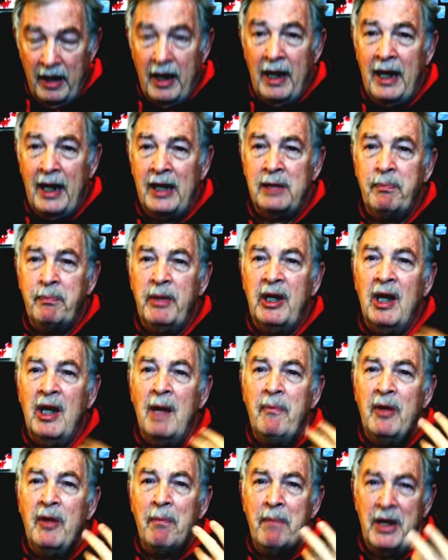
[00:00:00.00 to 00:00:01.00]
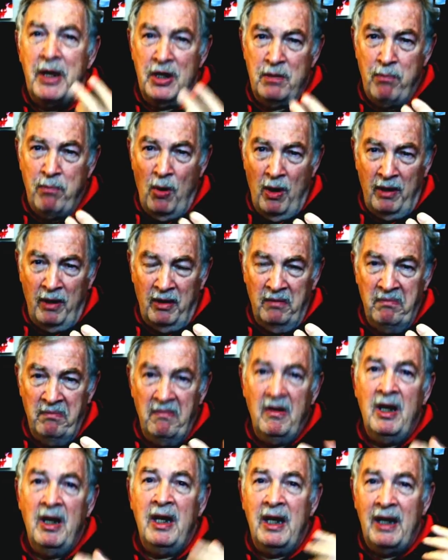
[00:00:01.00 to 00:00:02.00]
It's become the benchmark
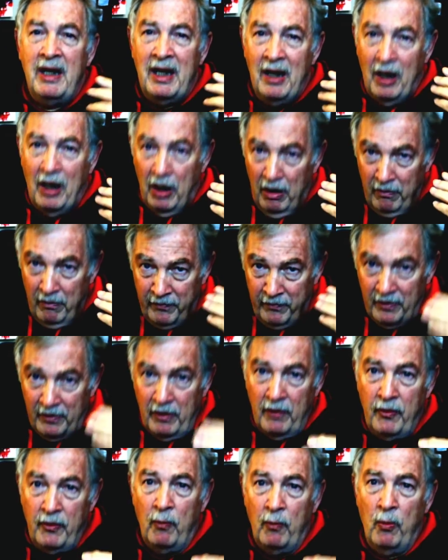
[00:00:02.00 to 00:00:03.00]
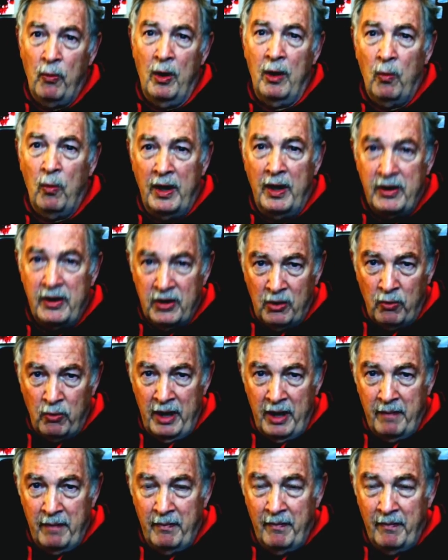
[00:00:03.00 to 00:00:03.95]
of the runaway scrape.